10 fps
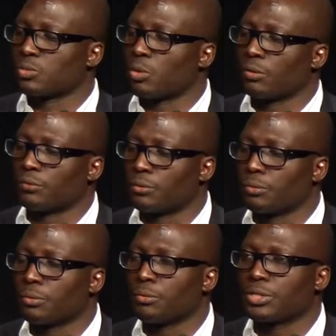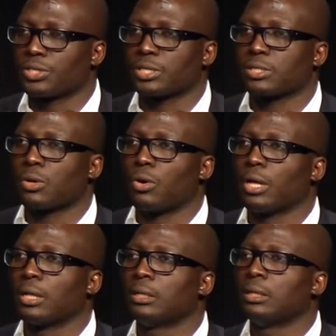It's one of the richest
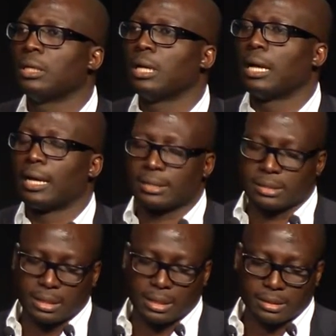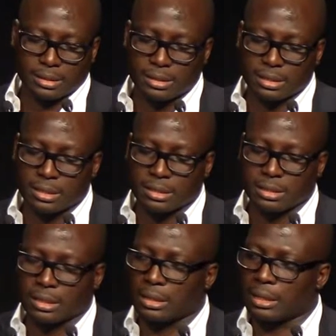oil
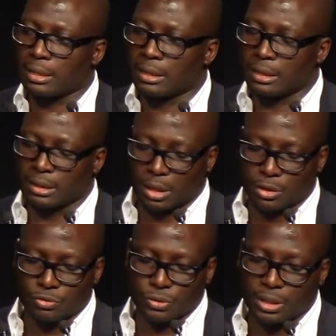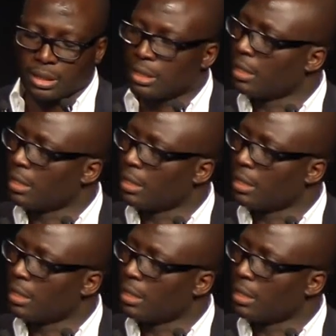cities in the country.